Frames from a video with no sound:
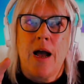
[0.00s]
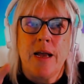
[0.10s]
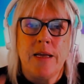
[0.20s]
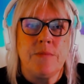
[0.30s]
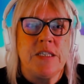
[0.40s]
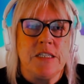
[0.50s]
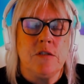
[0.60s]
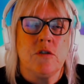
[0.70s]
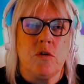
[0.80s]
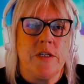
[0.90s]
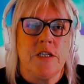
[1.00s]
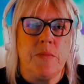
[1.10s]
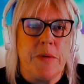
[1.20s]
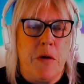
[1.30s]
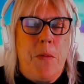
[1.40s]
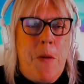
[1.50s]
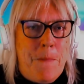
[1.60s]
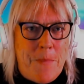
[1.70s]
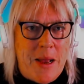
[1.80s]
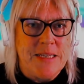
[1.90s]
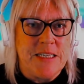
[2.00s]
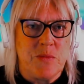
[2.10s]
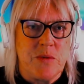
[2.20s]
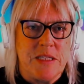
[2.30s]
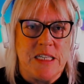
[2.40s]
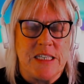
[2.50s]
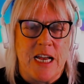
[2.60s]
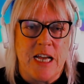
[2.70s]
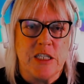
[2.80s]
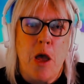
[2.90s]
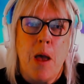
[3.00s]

I am still going to be open-minded with these guys,